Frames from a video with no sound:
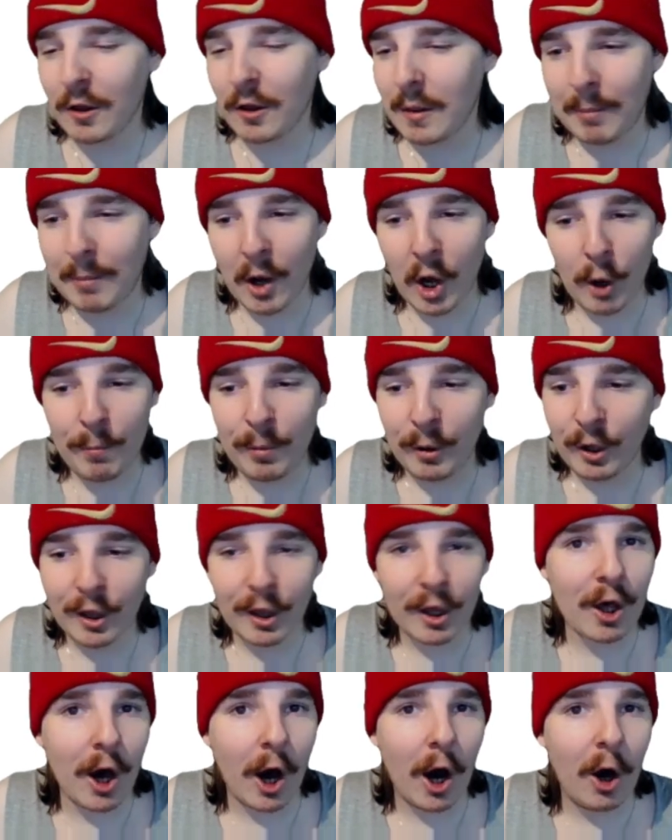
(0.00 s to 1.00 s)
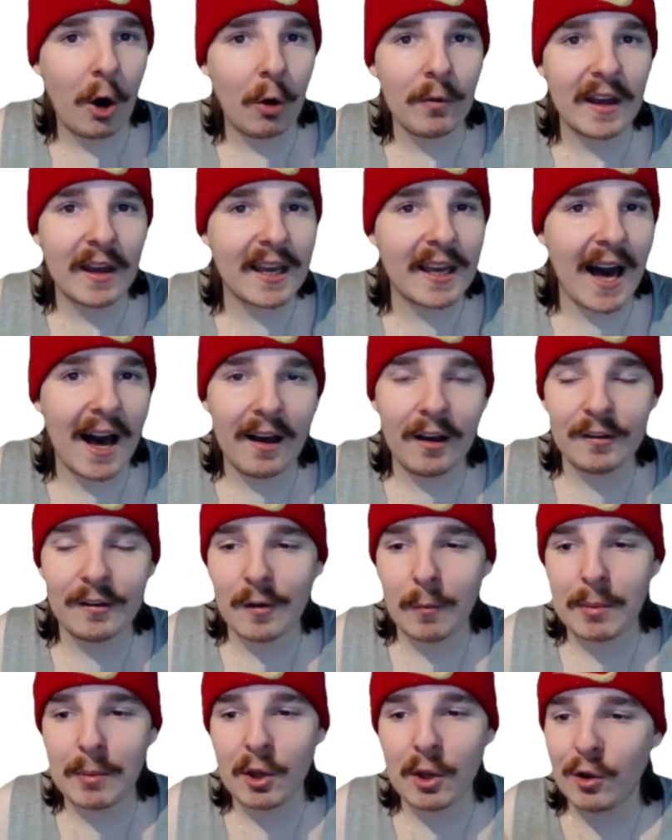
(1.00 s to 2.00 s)
the purple and gold, the colors
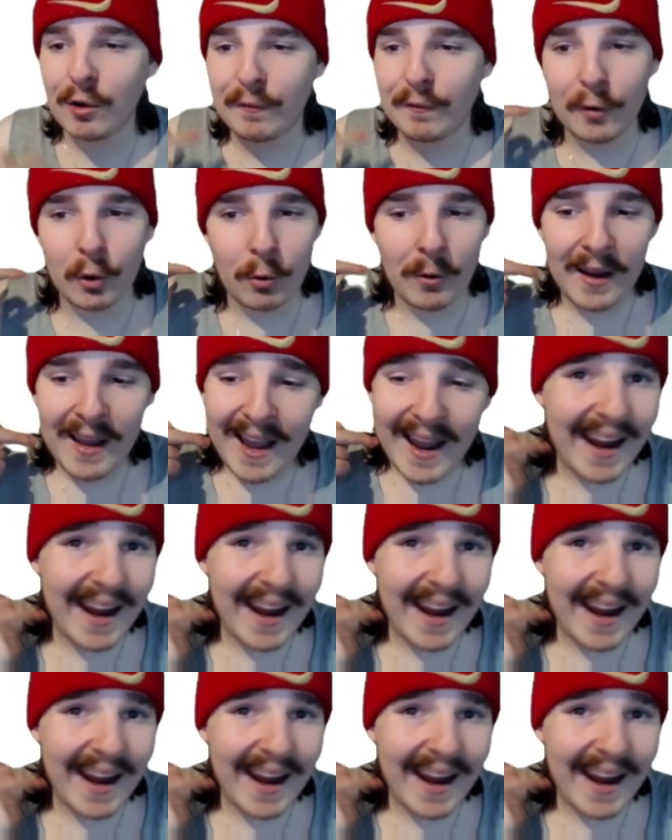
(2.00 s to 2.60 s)
are beautiful.